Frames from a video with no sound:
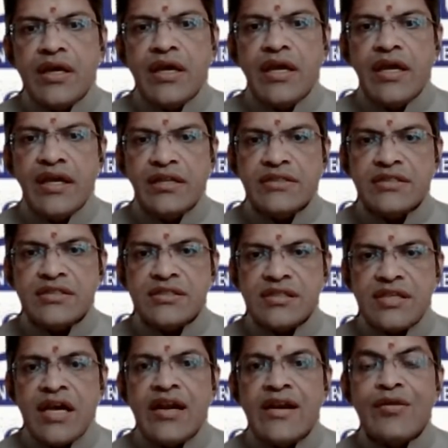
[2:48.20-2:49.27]
is
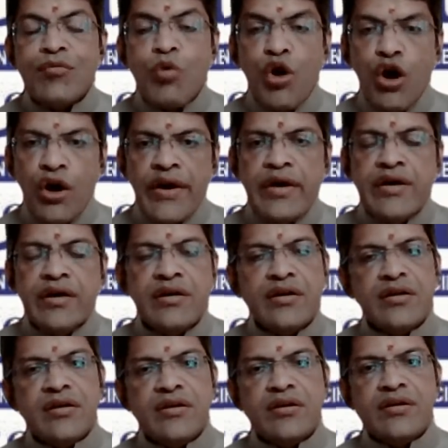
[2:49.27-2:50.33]
a reward
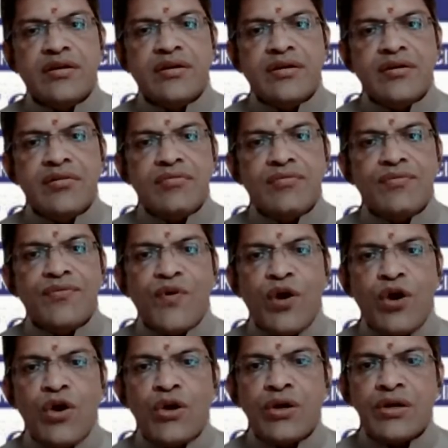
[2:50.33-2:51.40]

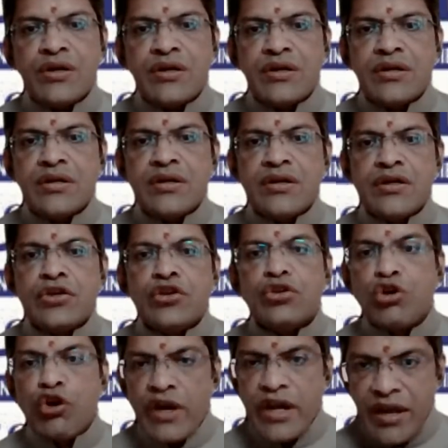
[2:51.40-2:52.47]
for
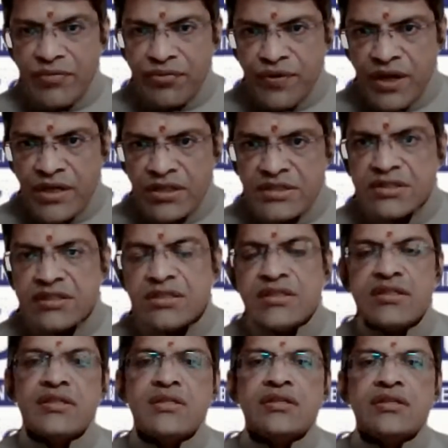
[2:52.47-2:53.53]
your efforts
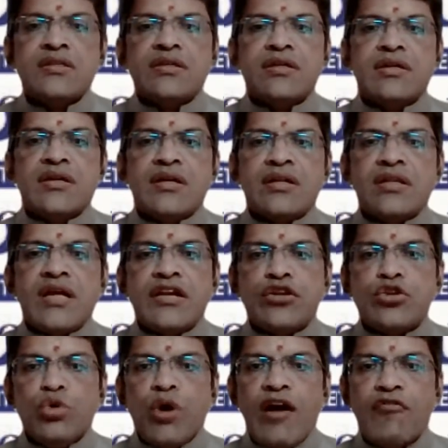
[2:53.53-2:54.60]
that
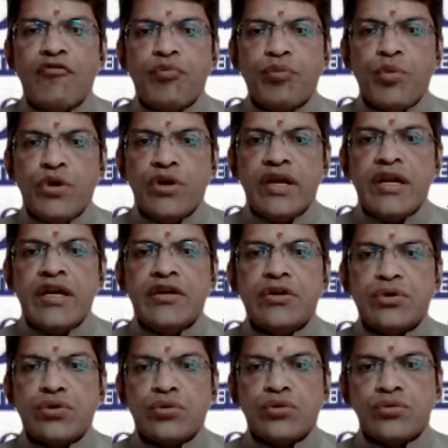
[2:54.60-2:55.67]
you have put
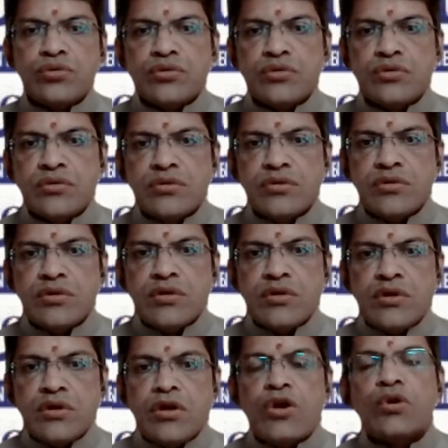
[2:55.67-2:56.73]
into
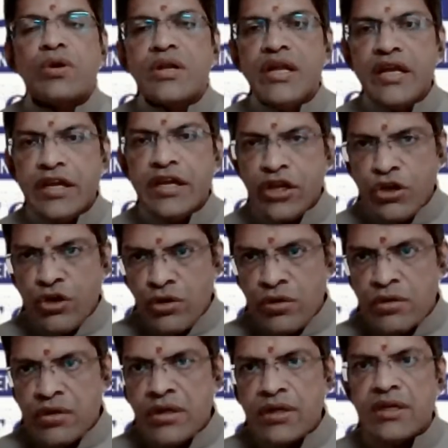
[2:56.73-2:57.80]
not only in your
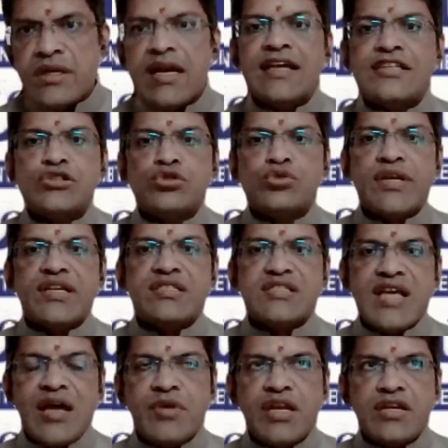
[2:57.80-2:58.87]
Class 2
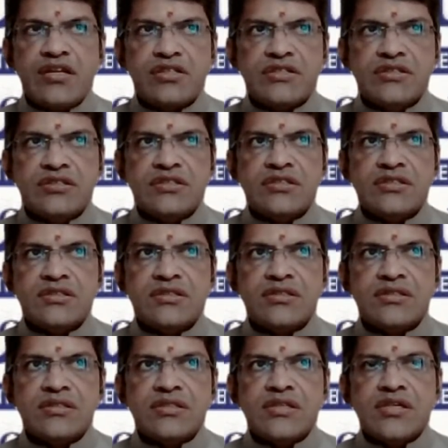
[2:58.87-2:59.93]
examinations,
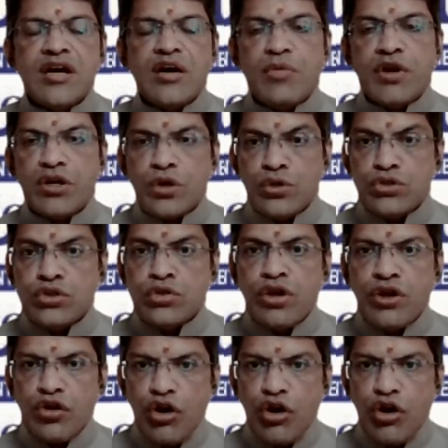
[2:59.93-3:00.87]
but also your